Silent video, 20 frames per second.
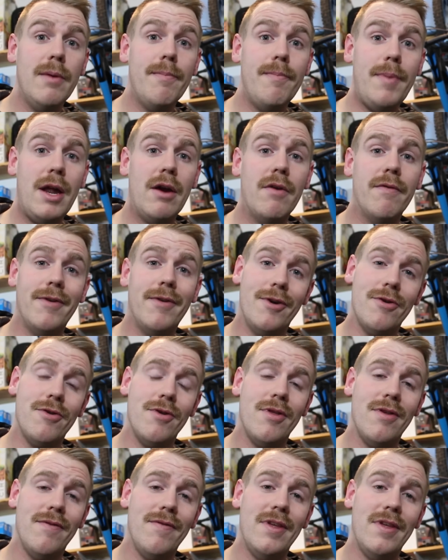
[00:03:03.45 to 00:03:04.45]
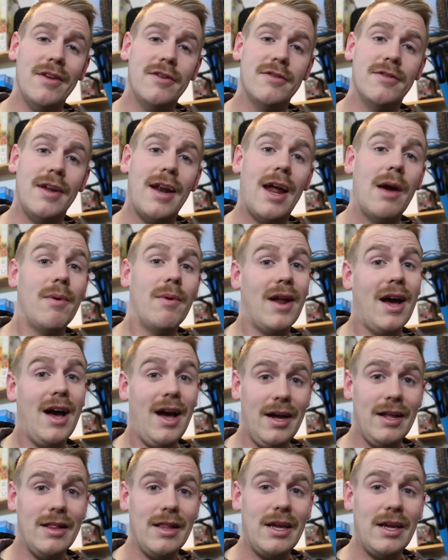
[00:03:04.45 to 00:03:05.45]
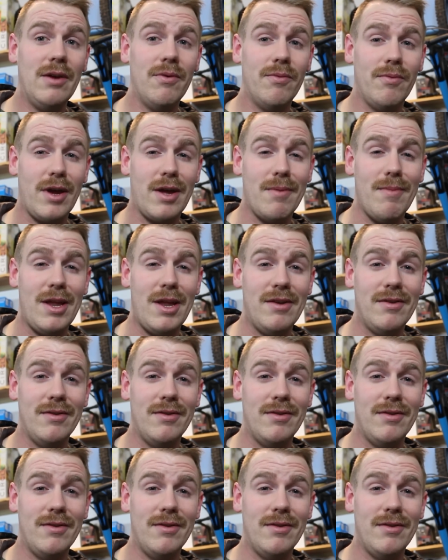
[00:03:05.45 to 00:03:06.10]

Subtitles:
of better versions of this that I would highly recommend.